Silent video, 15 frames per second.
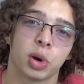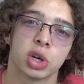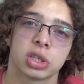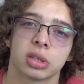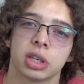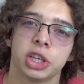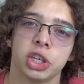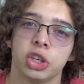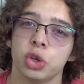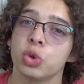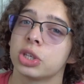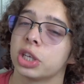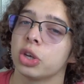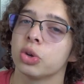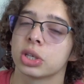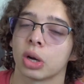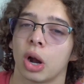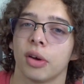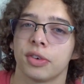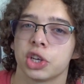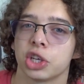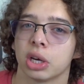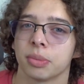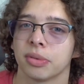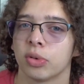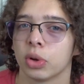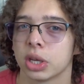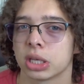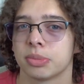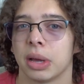personally used to use an office chair
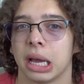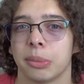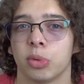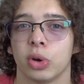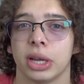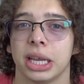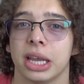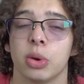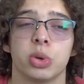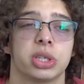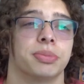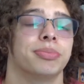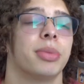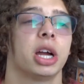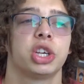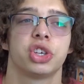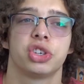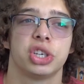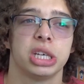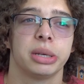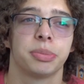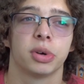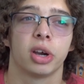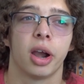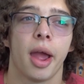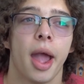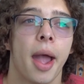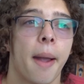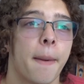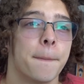before this bad boy. It was much cheaper,
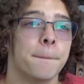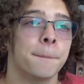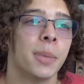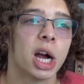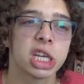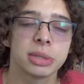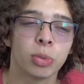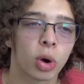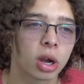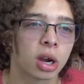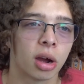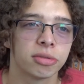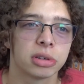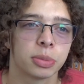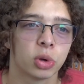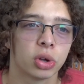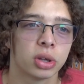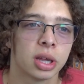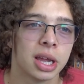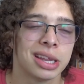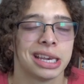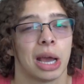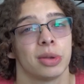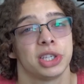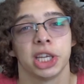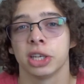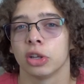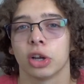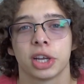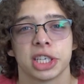much more comfortable. Now it
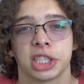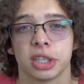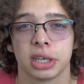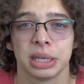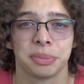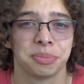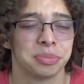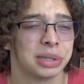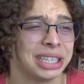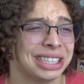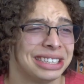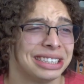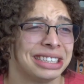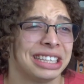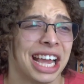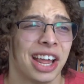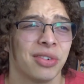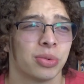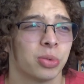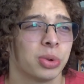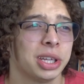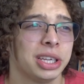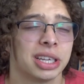didn't look as good, but that really